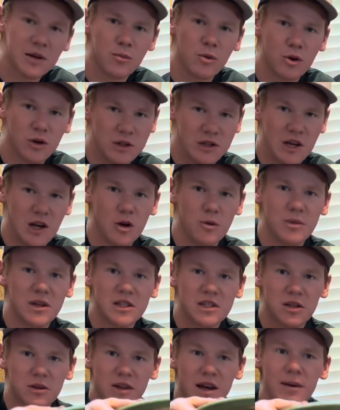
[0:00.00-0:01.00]
more domey,
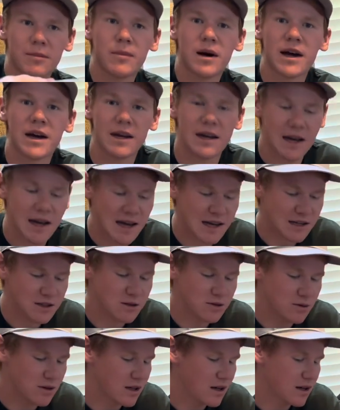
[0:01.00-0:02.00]
so that might add
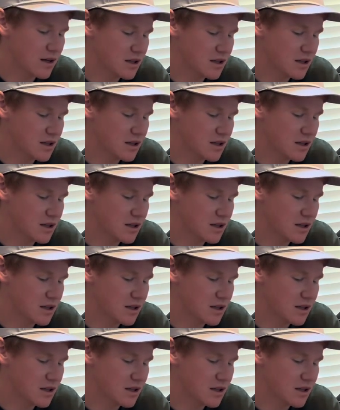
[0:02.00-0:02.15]
to the